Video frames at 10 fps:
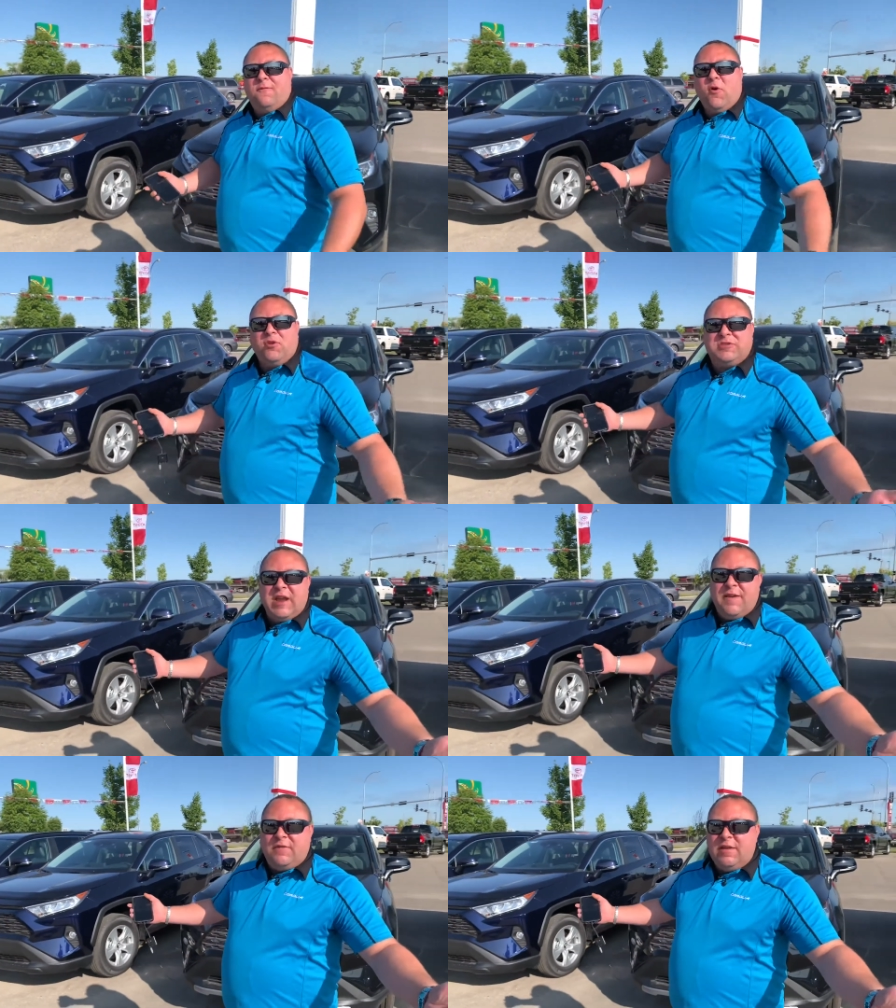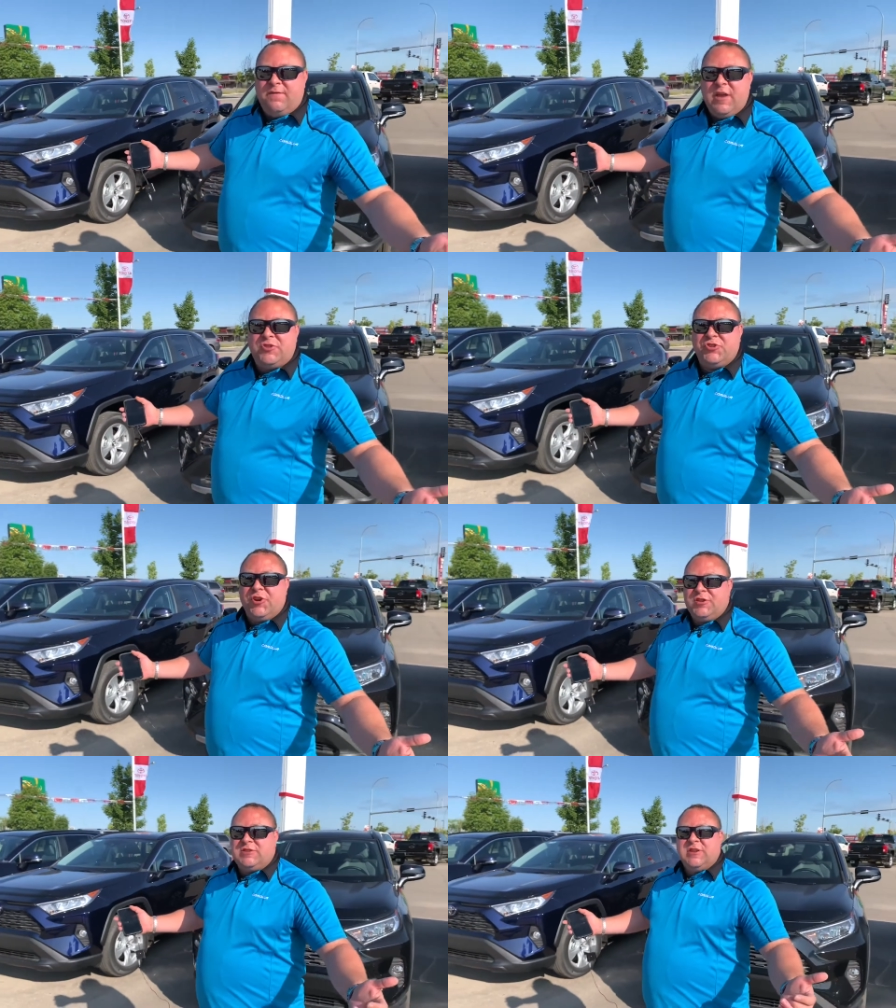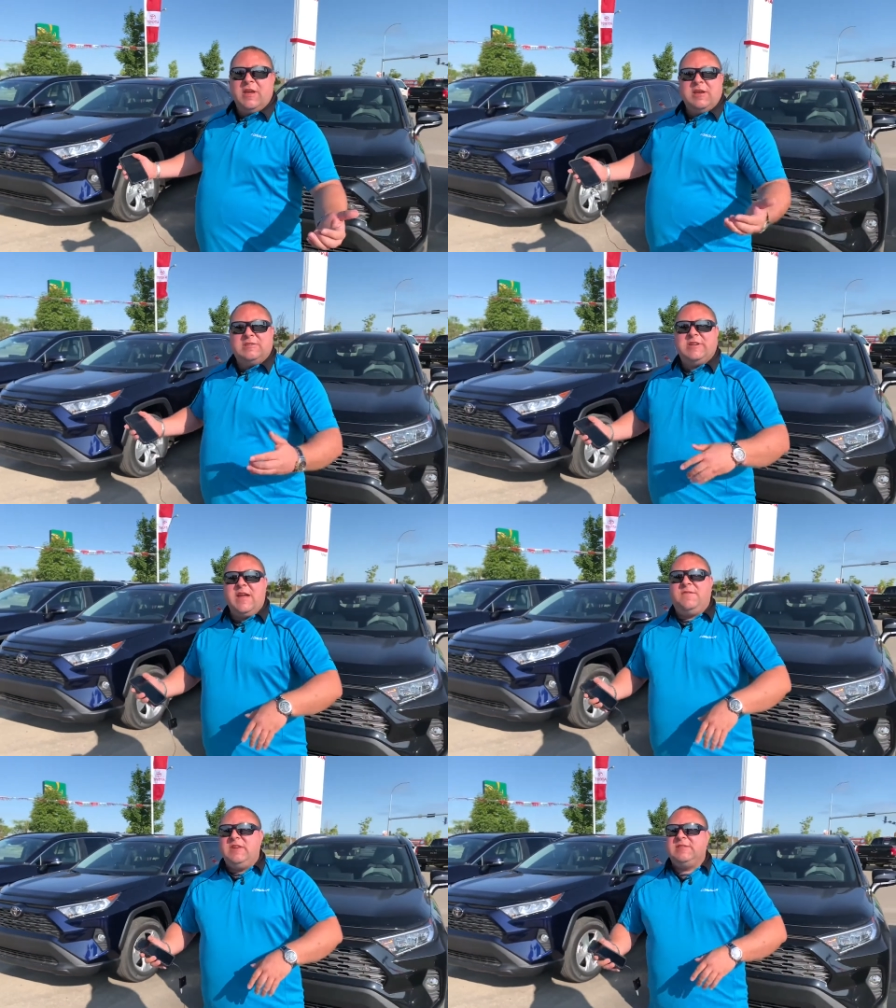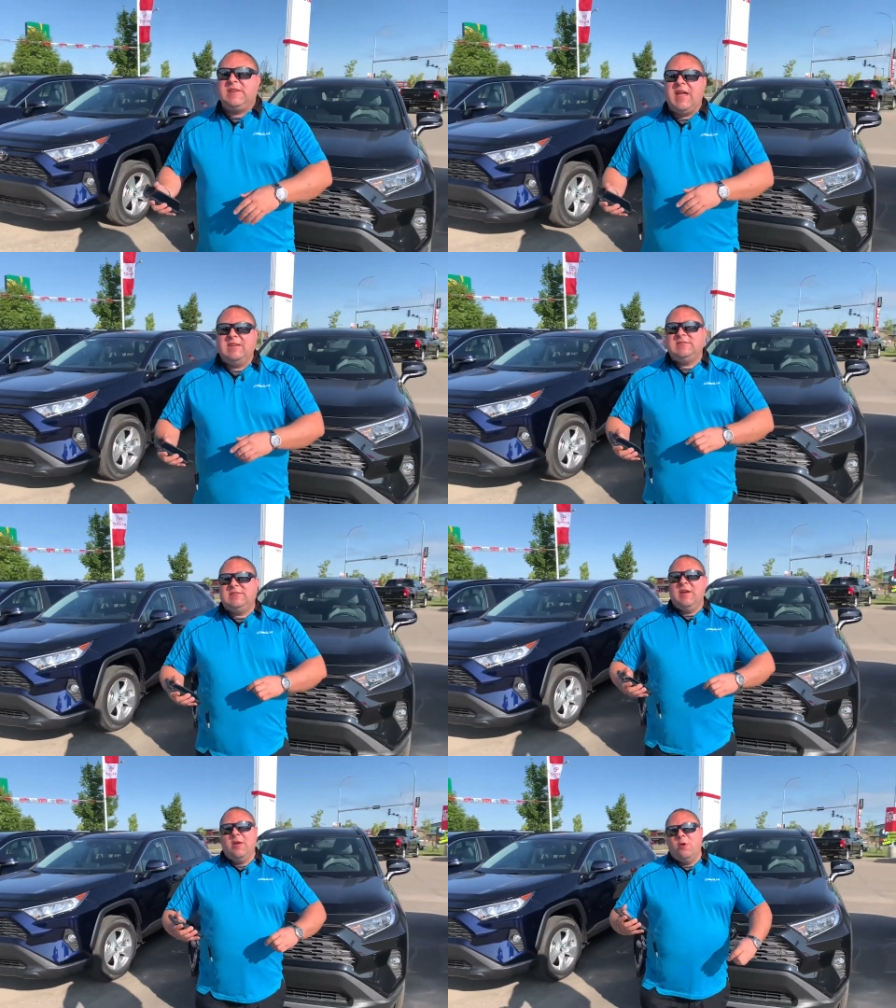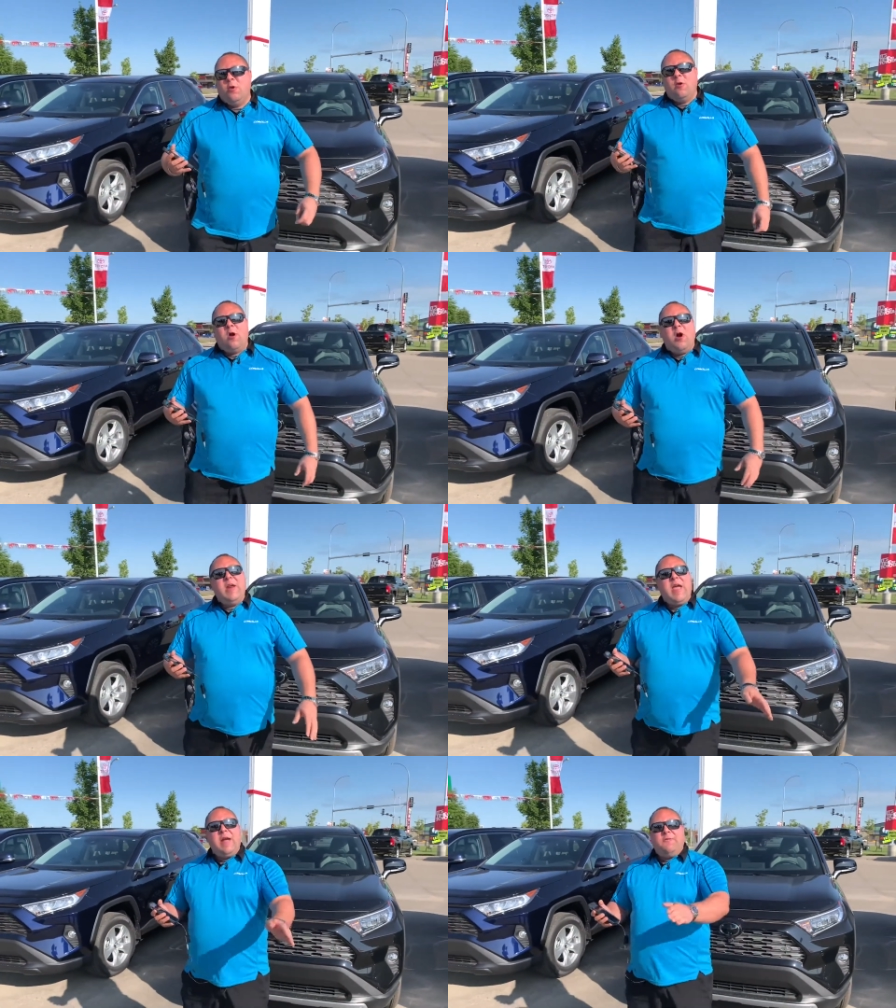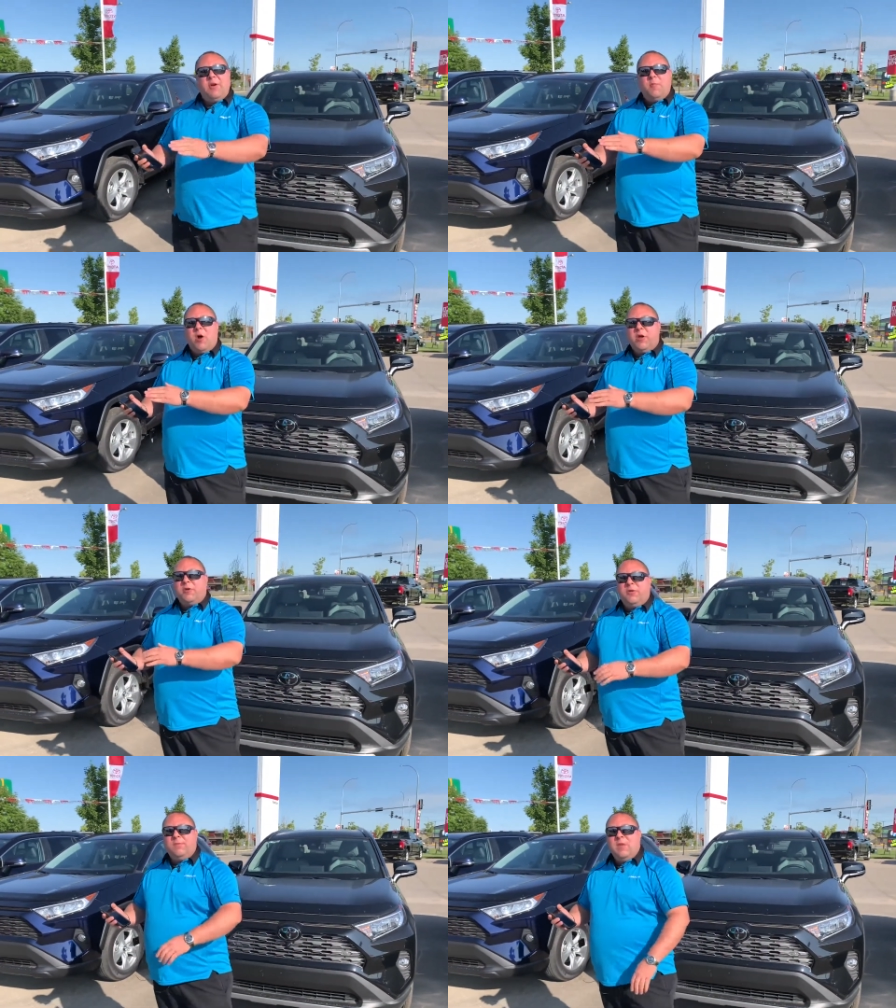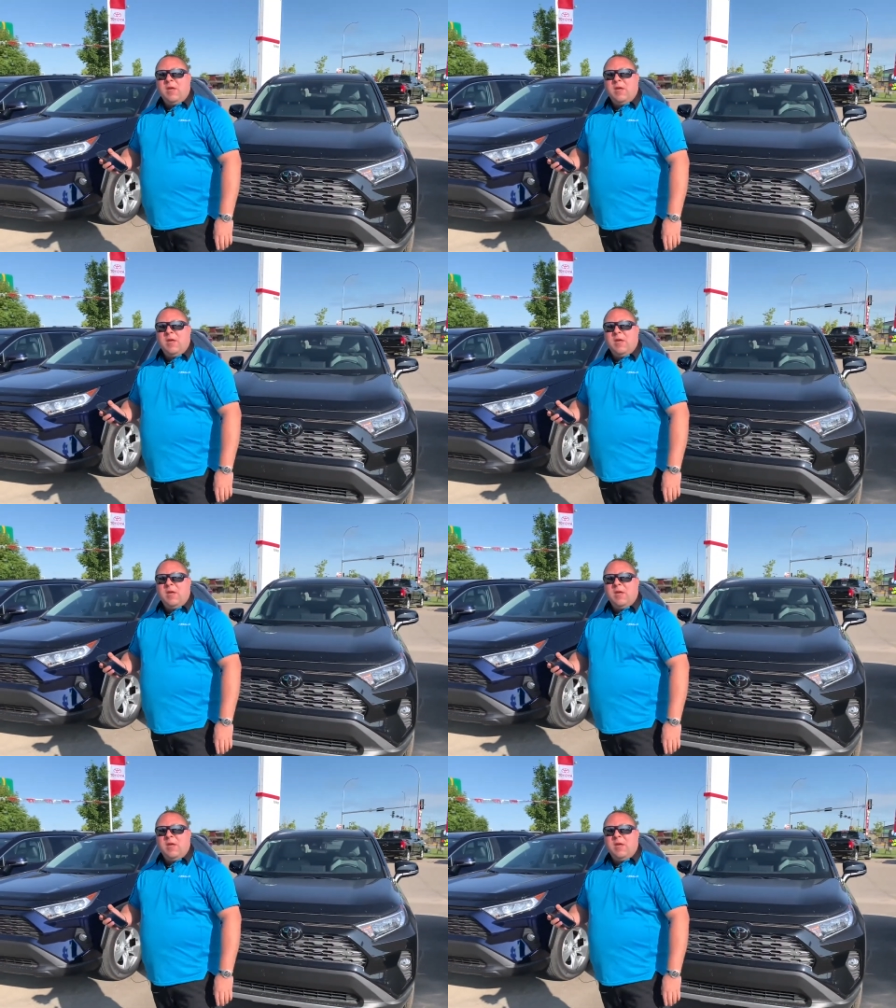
full safety features, safety sense on every model.